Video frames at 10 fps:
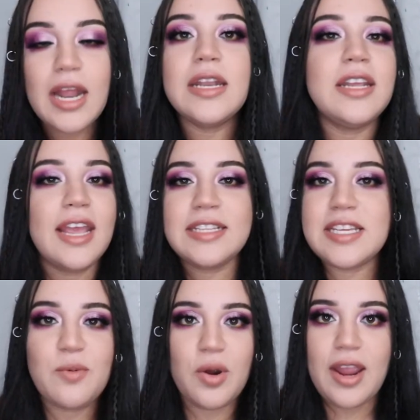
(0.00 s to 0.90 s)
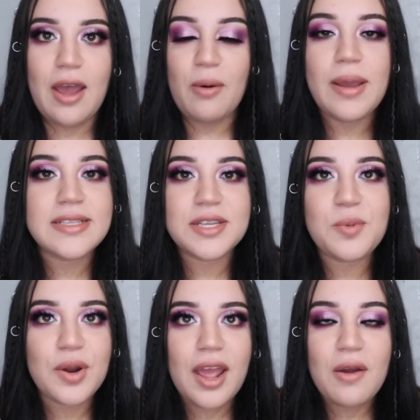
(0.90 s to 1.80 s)
It didn't work out. It
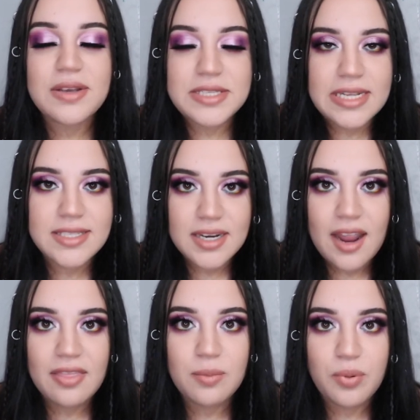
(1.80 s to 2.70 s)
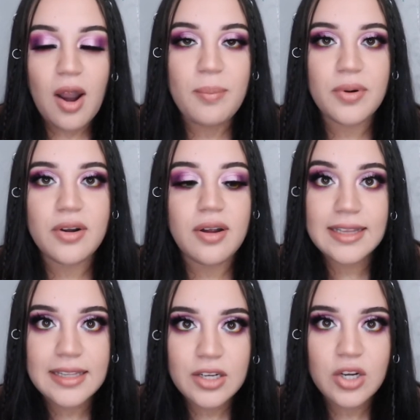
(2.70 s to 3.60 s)
didn't work out because I didn't have the proper
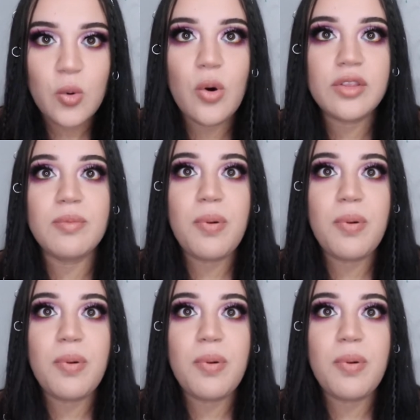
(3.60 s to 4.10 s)
glitter or the